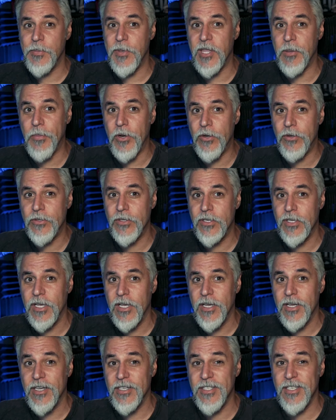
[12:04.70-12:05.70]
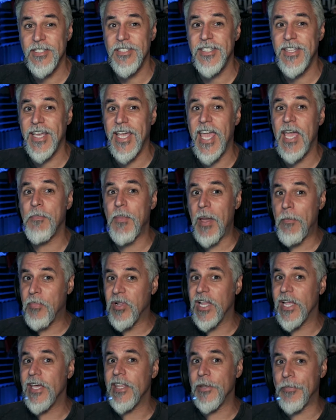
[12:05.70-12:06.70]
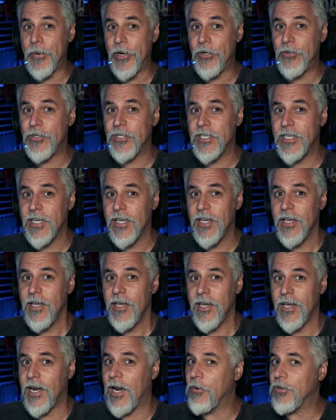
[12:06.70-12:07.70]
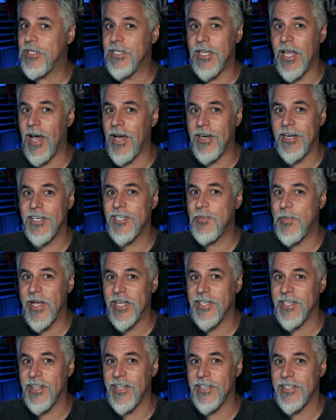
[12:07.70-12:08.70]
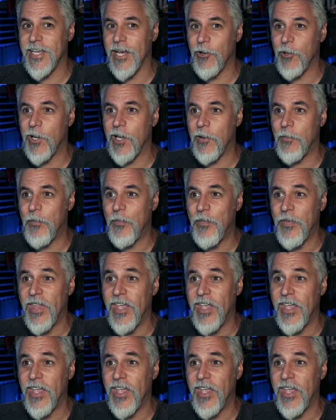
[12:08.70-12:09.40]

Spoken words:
me the most because this is the game I play the most. And I was not expecting this outcome.